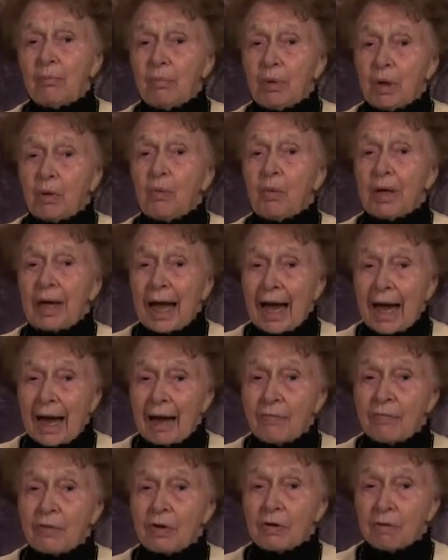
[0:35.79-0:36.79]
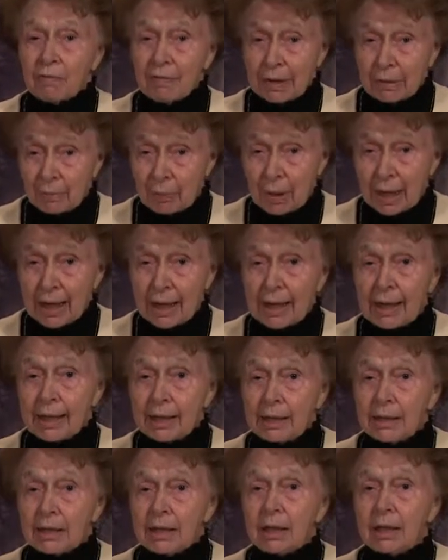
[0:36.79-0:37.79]
but we have to
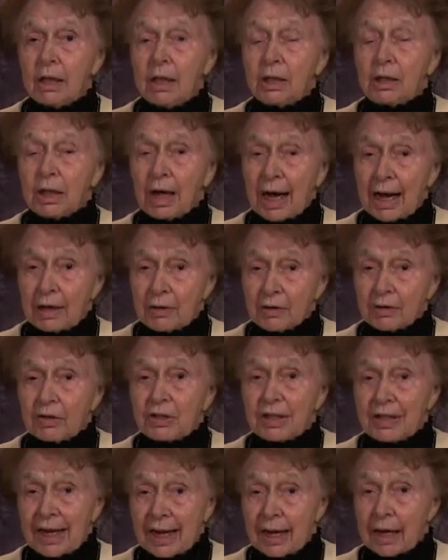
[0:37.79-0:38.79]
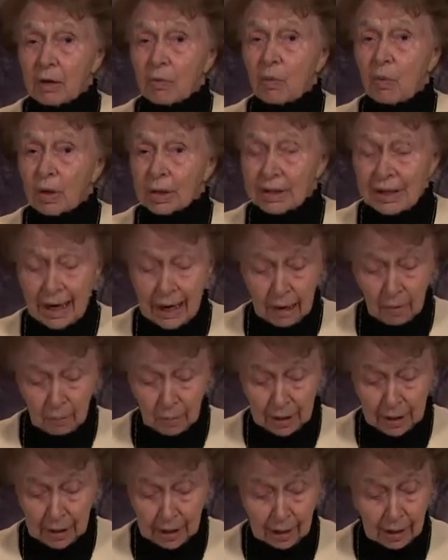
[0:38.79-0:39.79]
repeat to understand what's
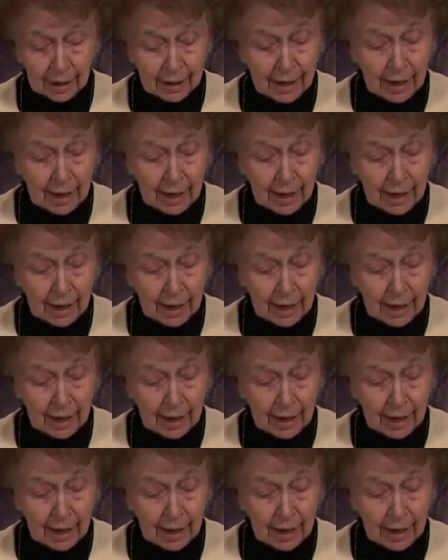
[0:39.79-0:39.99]
happening.